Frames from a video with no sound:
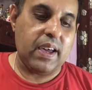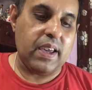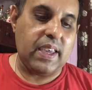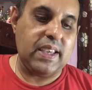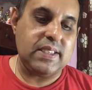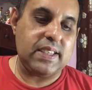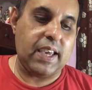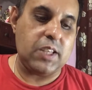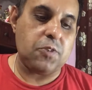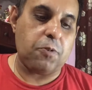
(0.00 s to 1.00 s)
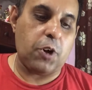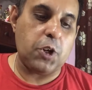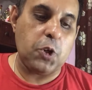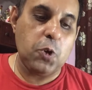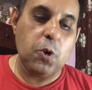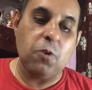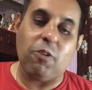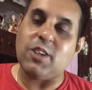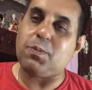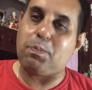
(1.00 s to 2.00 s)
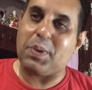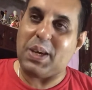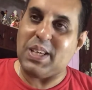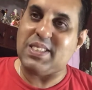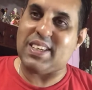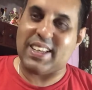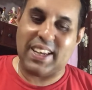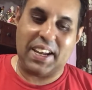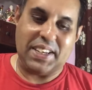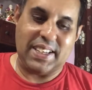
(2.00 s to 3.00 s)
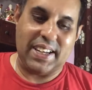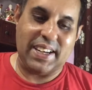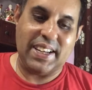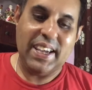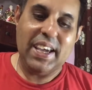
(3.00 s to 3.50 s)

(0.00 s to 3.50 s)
he says, for you was peace created,